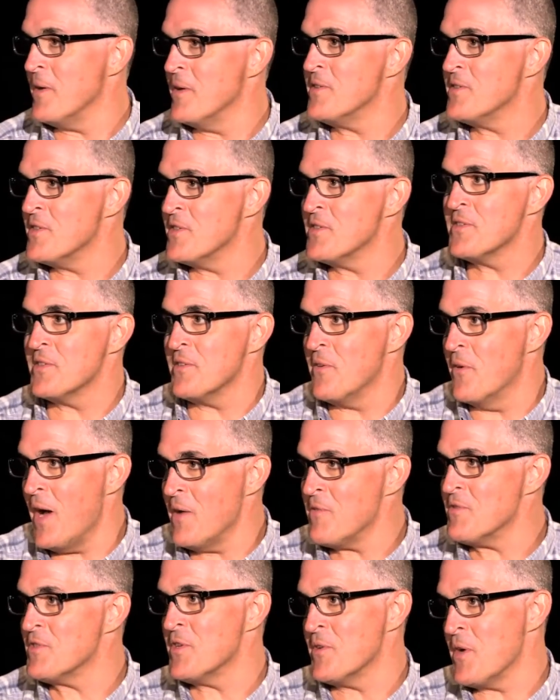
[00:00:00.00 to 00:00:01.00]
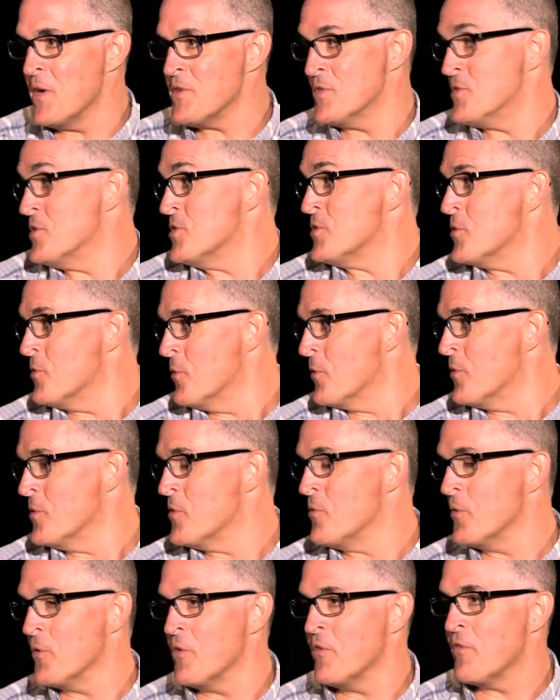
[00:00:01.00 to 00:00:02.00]
It just, you know, I was just
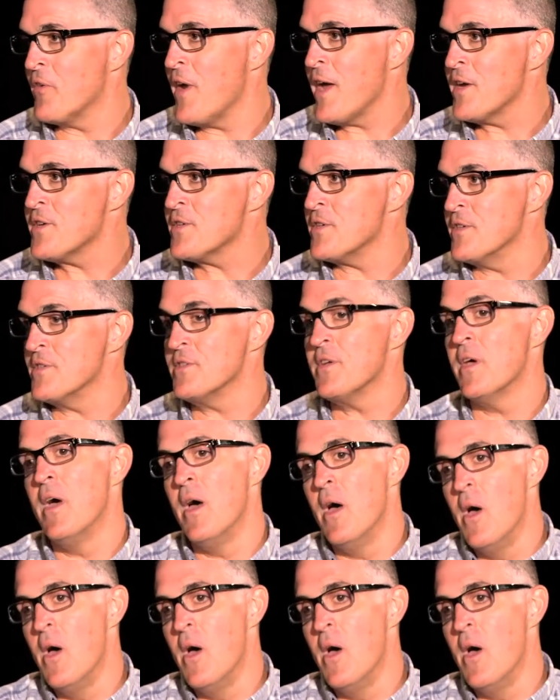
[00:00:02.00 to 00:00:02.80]
doing refractions.